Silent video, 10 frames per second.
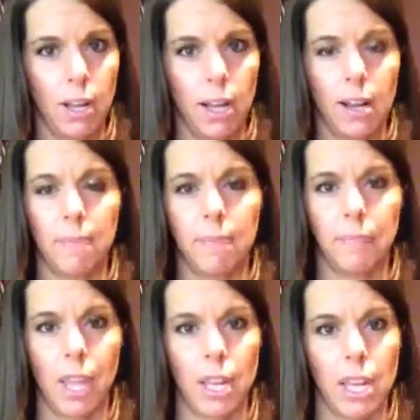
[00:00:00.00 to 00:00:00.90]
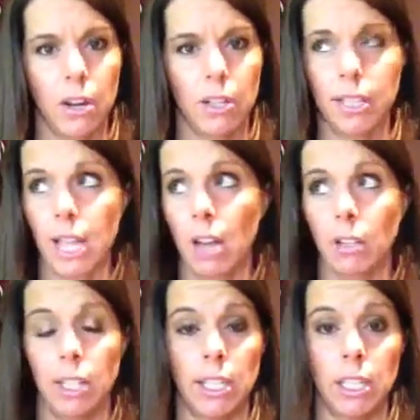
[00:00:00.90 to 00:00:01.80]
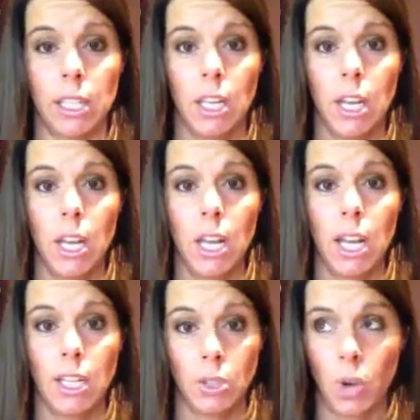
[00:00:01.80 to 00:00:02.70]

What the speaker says: and here in Seattle, it's